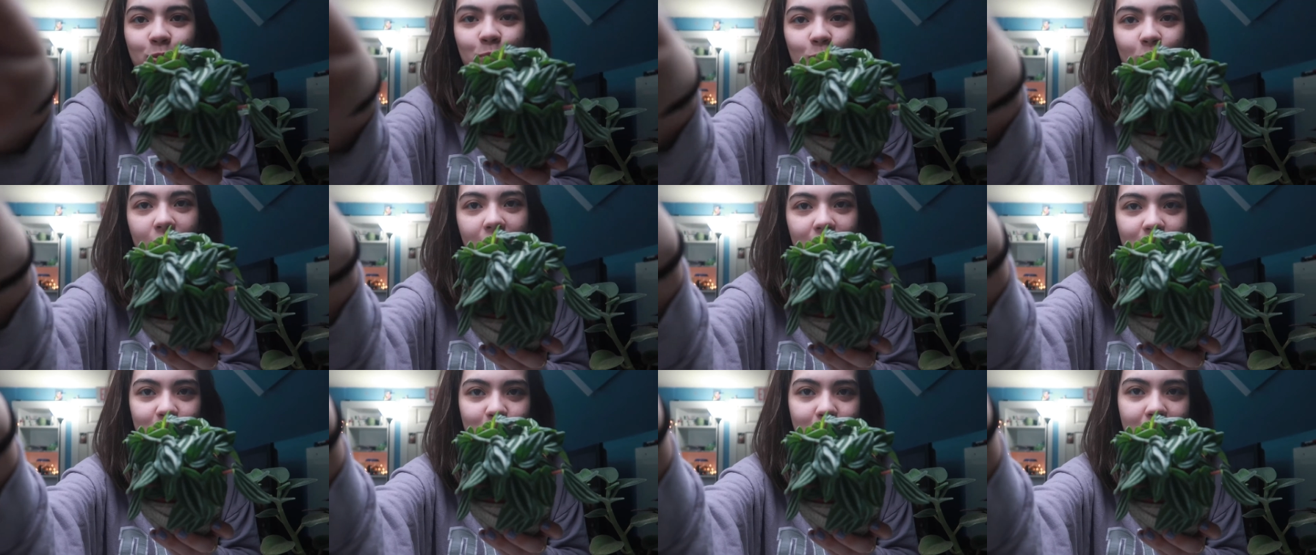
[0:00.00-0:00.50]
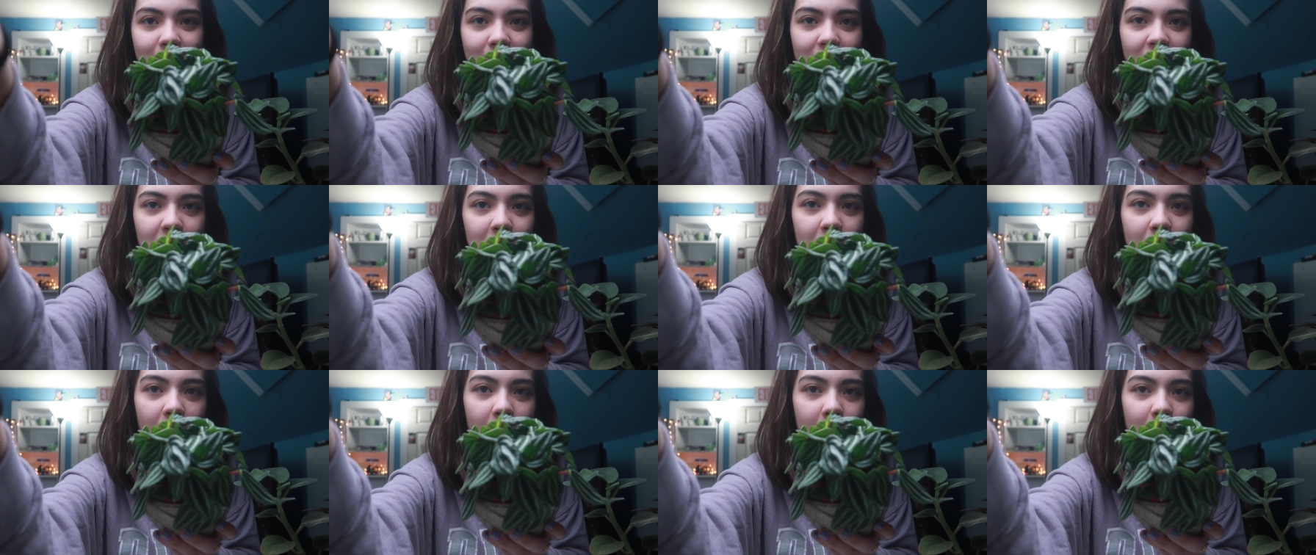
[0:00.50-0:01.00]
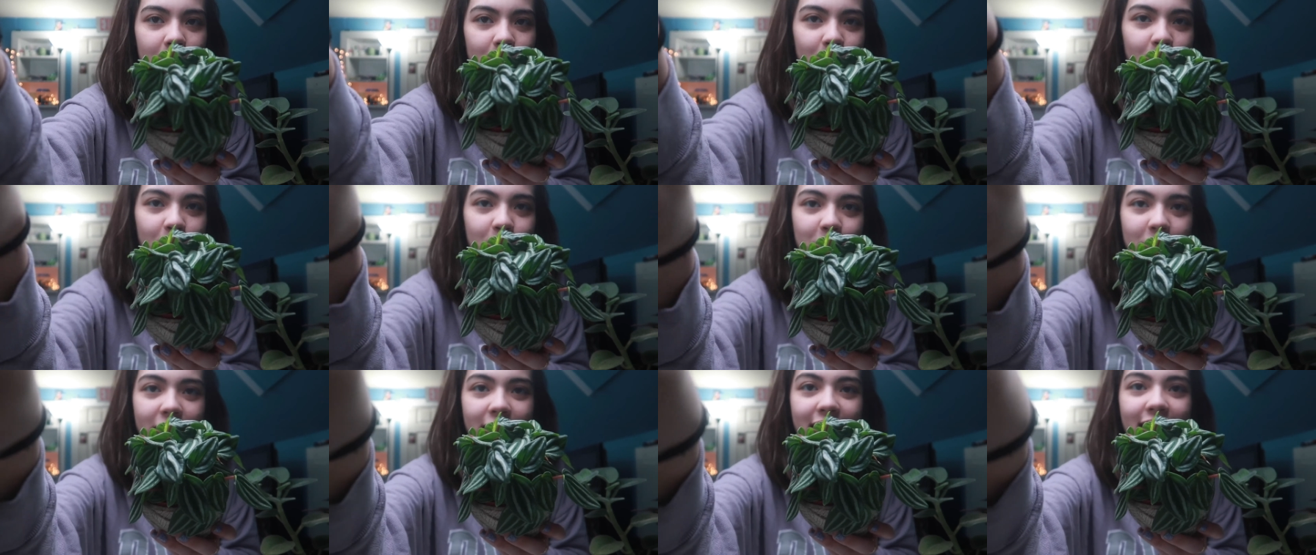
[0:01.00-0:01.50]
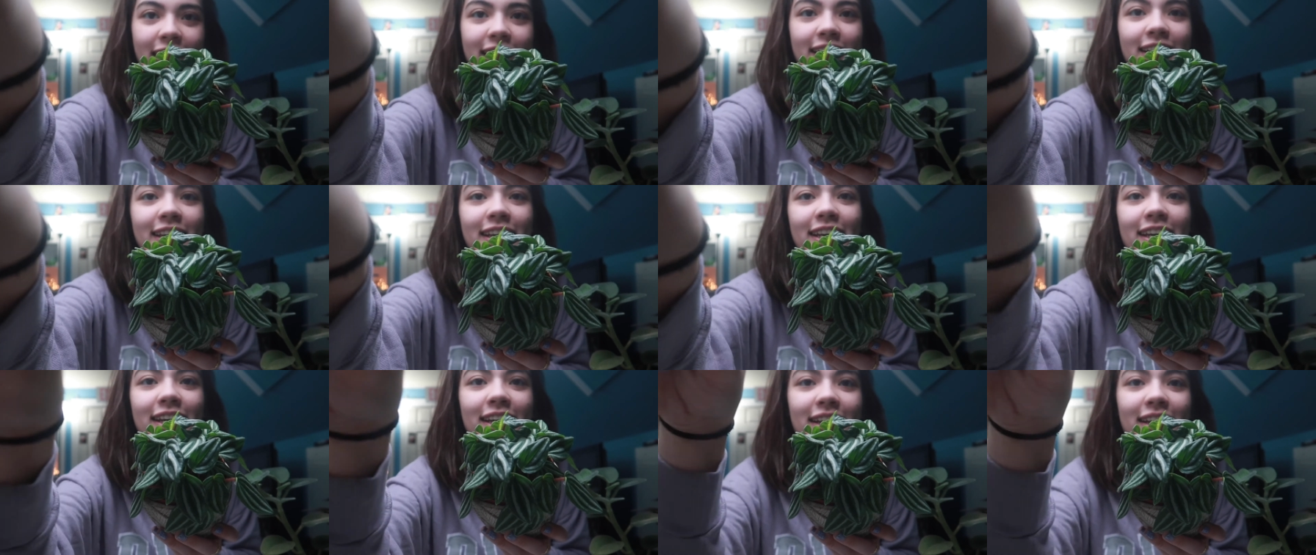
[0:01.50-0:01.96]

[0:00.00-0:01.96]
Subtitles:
watermelon peperomia.